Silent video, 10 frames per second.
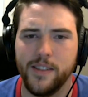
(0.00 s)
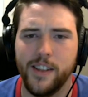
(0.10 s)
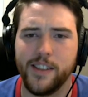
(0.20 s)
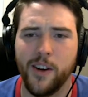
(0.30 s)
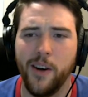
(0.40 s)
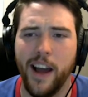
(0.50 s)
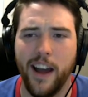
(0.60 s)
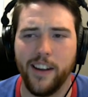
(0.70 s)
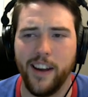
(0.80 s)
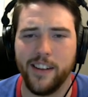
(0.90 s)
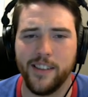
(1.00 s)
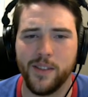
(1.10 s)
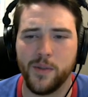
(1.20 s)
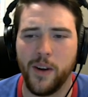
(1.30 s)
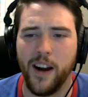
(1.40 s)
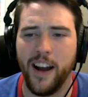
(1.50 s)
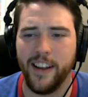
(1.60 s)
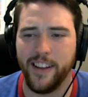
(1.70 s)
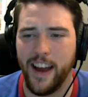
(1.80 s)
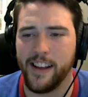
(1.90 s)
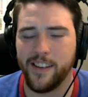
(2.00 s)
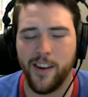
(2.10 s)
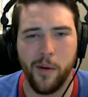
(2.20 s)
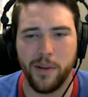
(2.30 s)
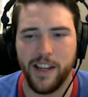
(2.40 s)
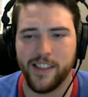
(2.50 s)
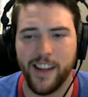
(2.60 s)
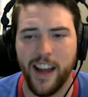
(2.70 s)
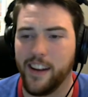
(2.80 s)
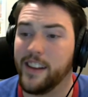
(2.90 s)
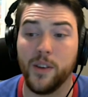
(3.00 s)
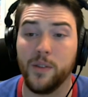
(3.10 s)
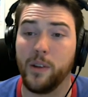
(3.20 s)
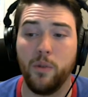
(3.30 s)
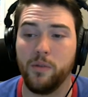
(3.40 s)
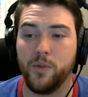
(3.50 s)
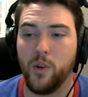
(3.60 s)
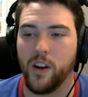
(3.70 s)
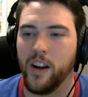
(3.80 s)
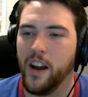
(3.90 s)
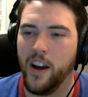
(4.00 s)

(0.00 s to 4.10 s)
So let's go ahead and try that combination again. It's only 1 floor.